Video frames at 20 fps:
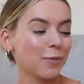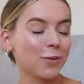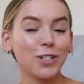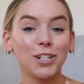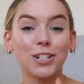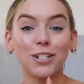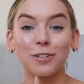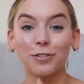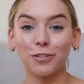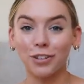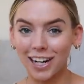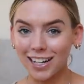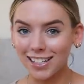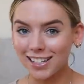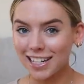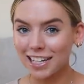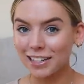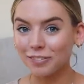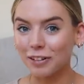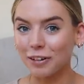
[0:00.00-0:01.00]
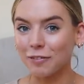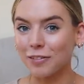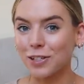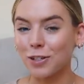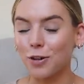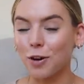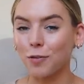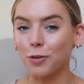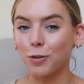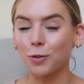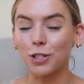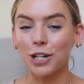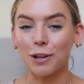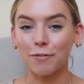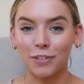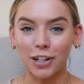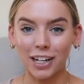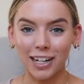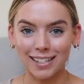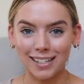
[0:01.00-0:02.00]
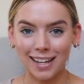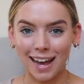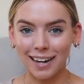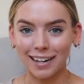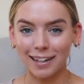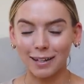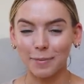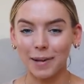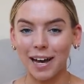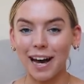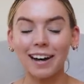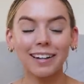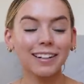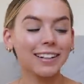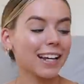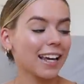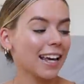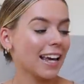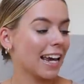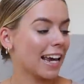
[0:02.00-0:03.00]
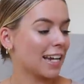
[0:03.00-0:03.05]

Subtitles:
which is a Francine Rivers novel, which I'm very excited about.